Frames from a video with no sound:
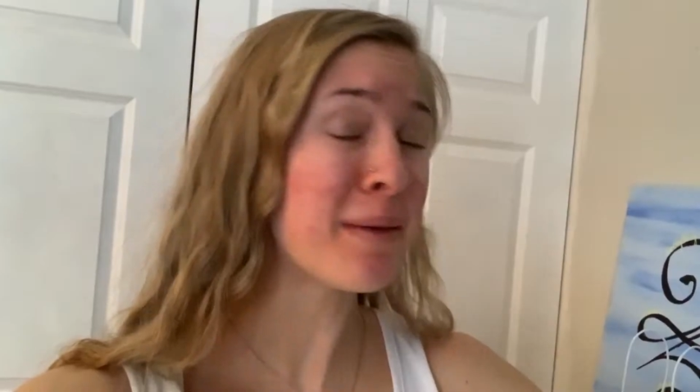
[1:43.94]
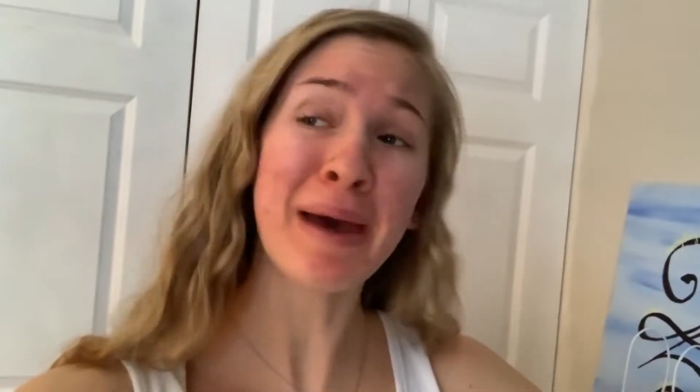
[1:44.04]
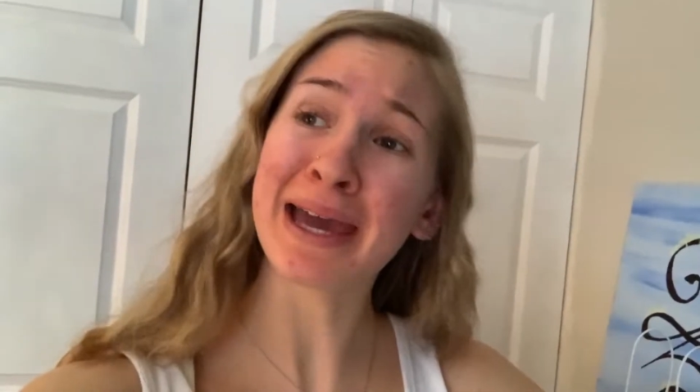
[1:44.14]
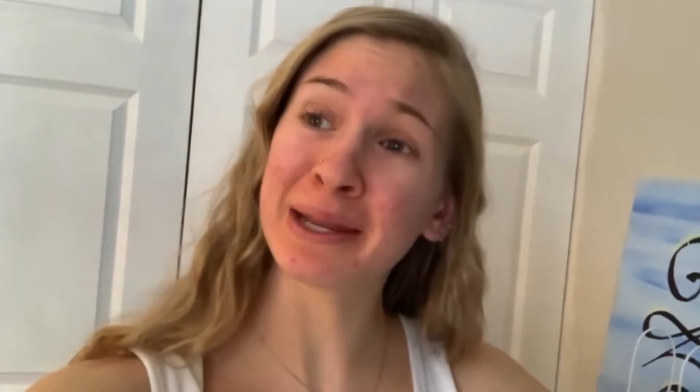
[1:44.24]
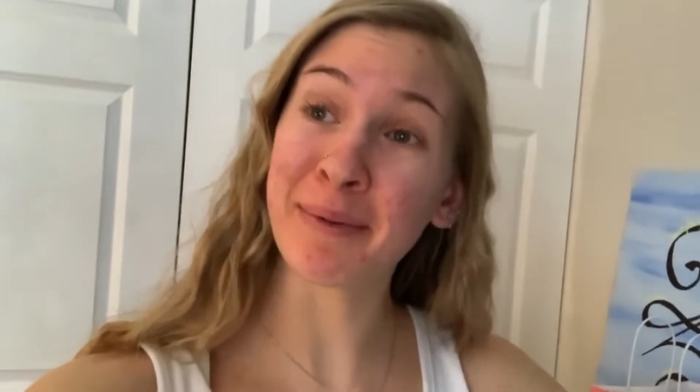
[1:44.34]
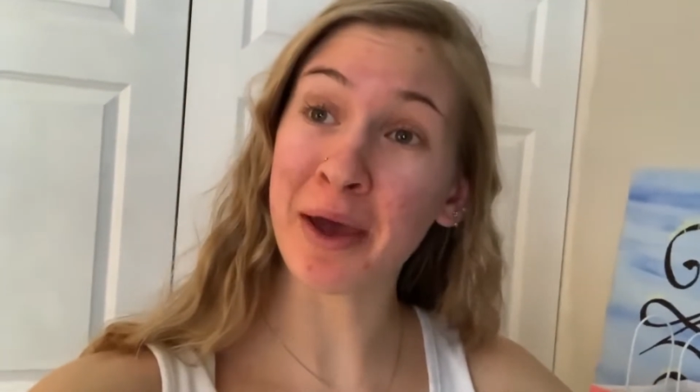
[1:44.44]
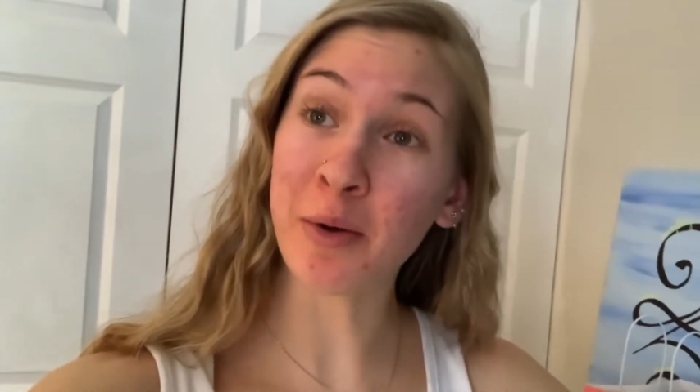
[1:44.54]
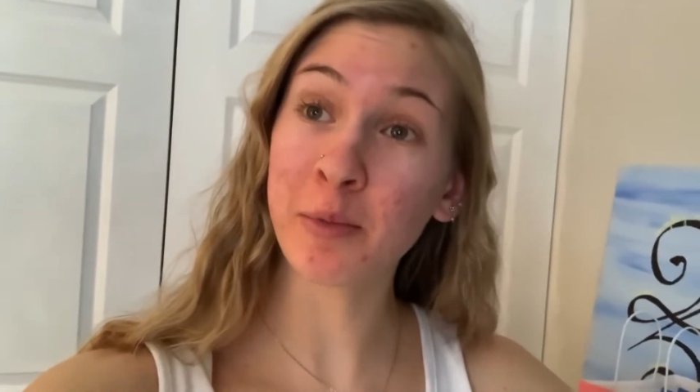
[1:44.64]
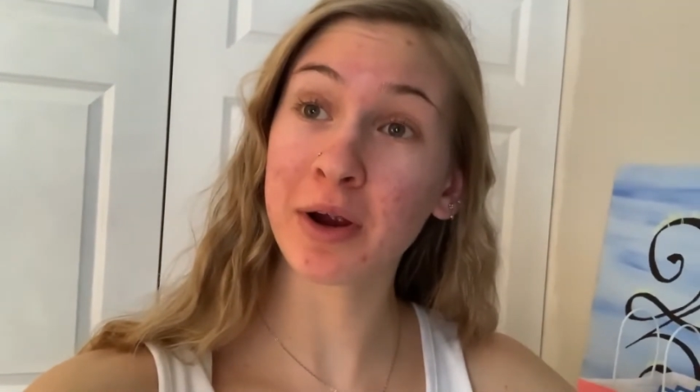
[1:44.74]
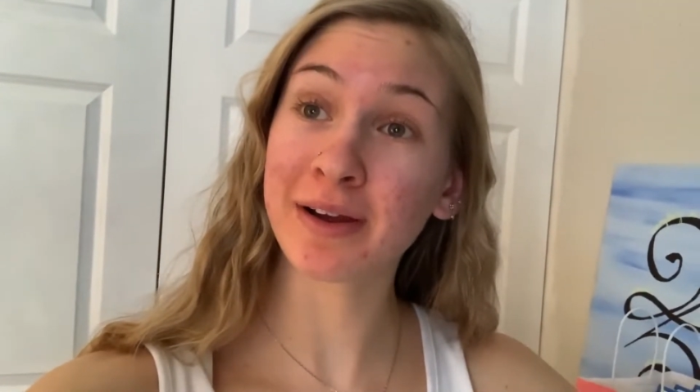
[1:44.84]
I'm behind on my
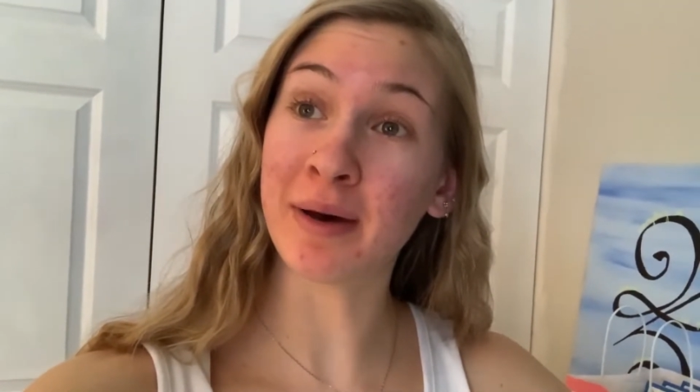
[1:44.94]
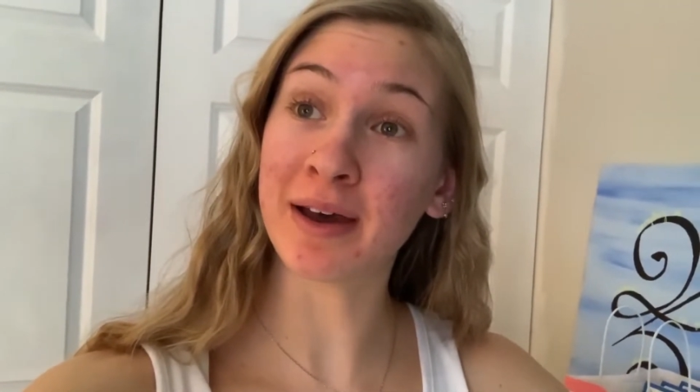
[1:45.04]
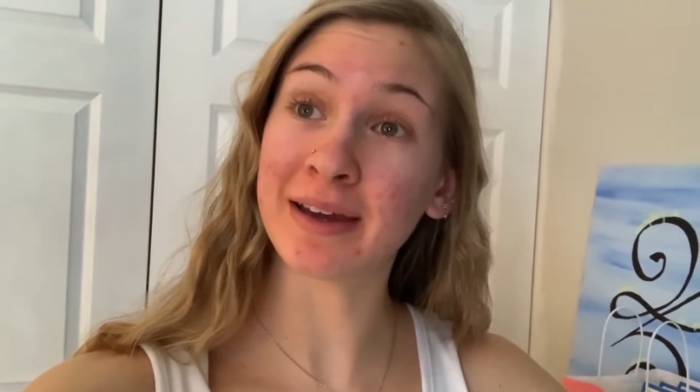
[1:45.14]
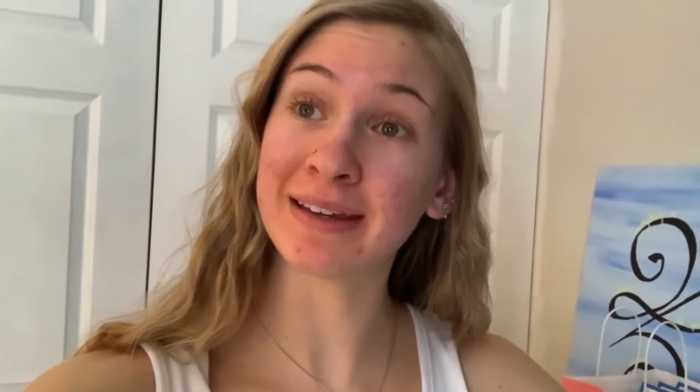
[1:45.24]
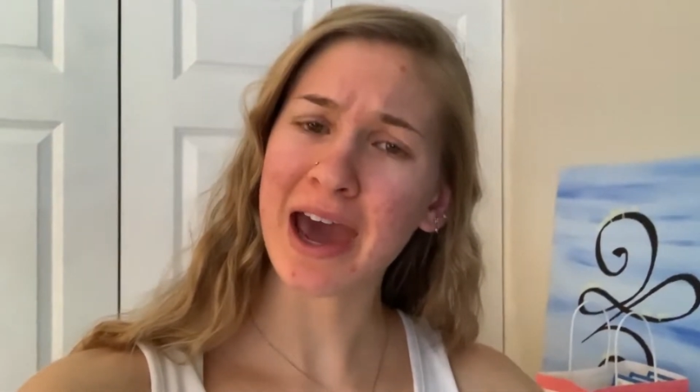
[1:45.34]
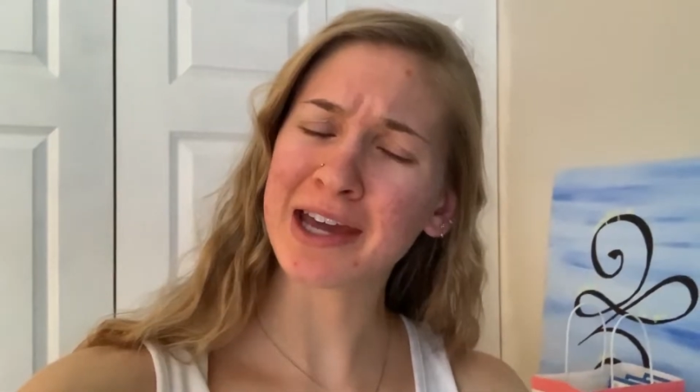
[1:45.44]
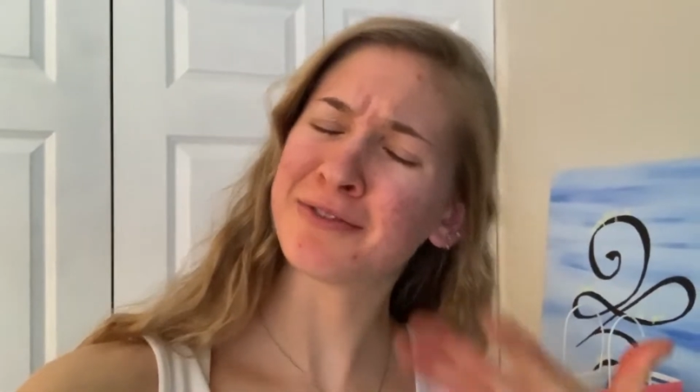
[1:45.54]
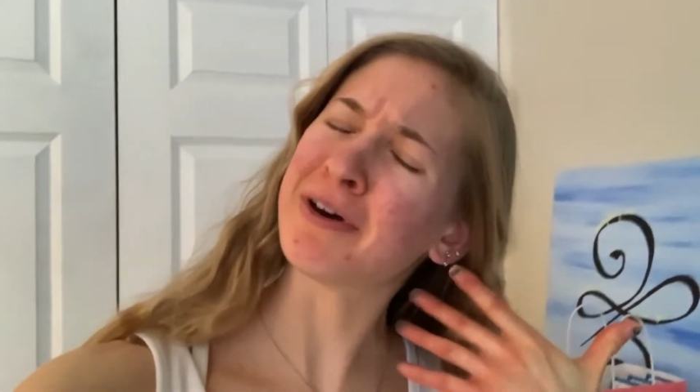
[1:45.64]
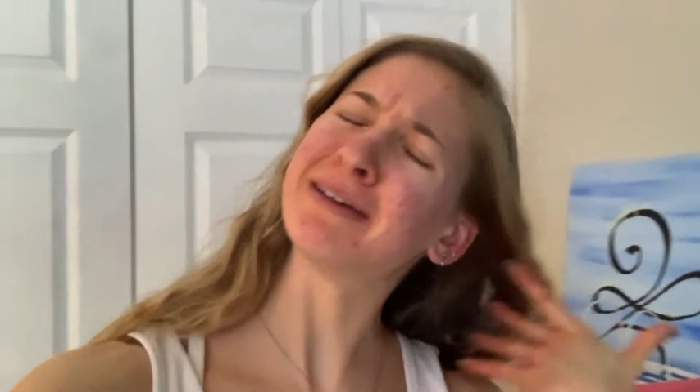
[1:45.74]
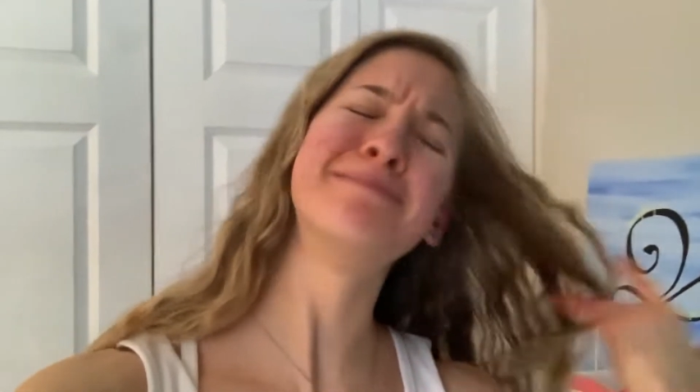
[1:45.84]
homework, but I had
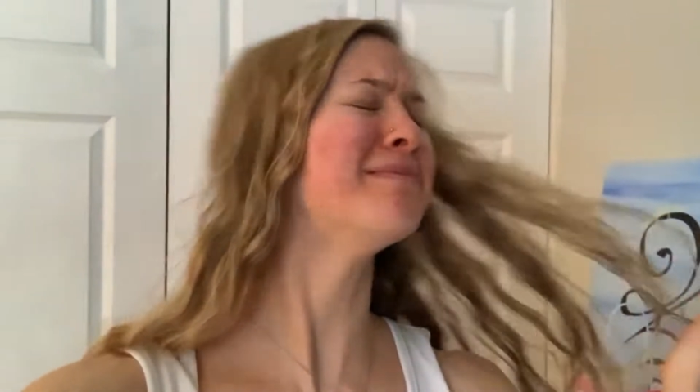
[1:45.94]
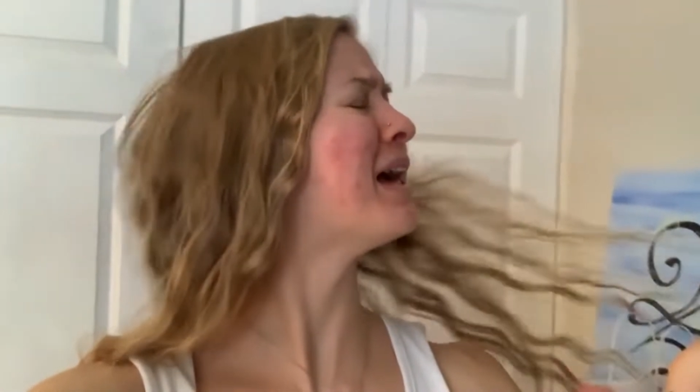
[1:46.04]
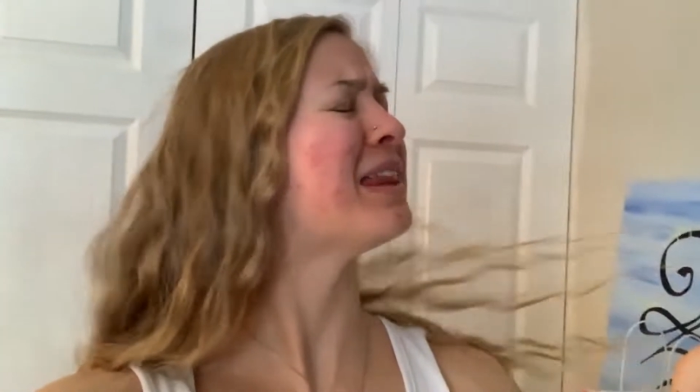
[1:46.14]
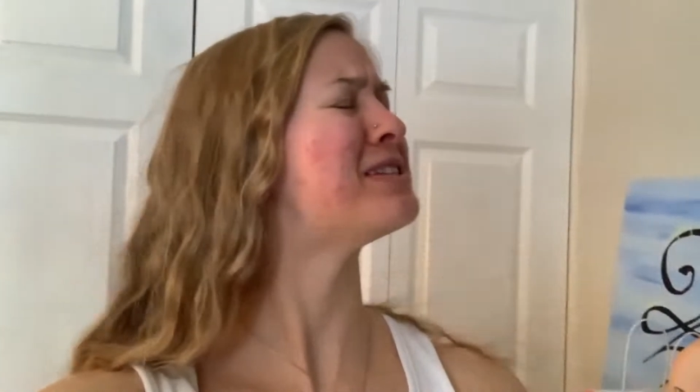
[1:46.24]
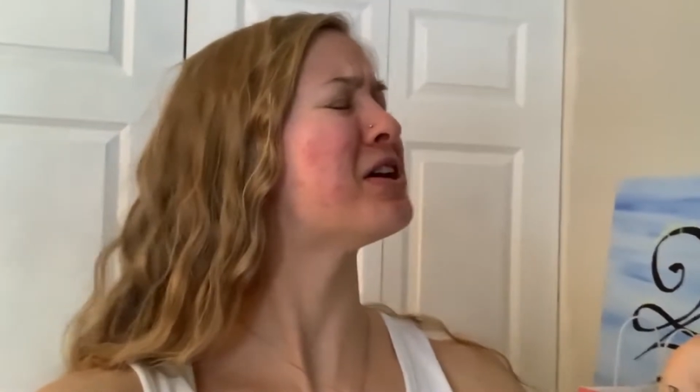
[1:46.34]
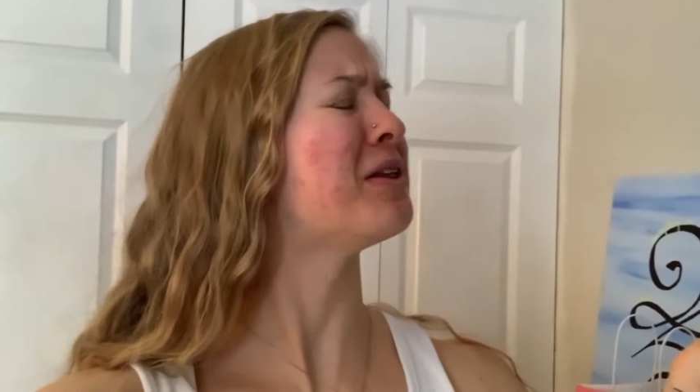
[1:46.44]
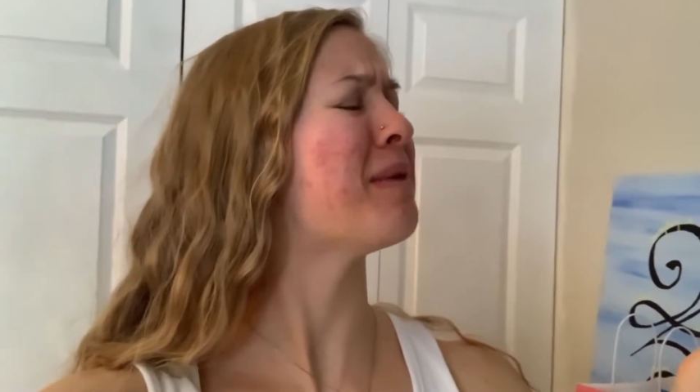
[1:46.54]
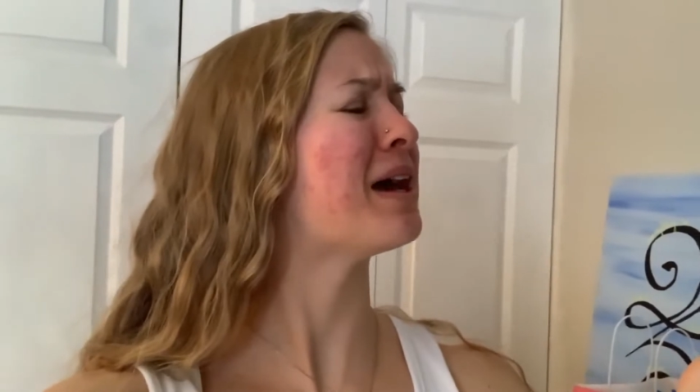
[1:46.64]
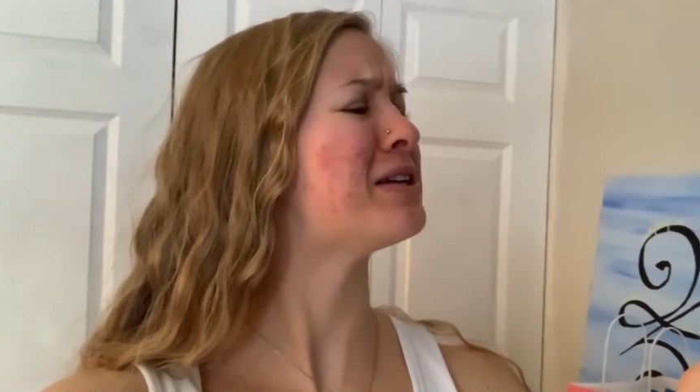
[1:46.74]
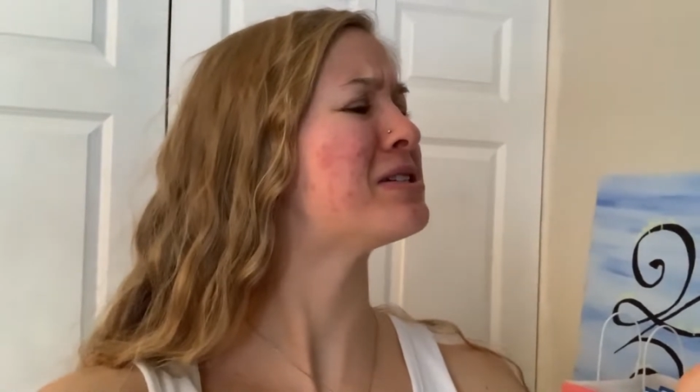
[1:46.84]
fun, and that's all that
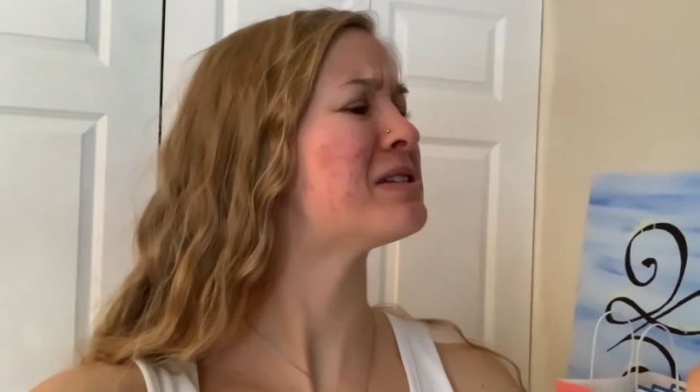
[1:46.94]
matters.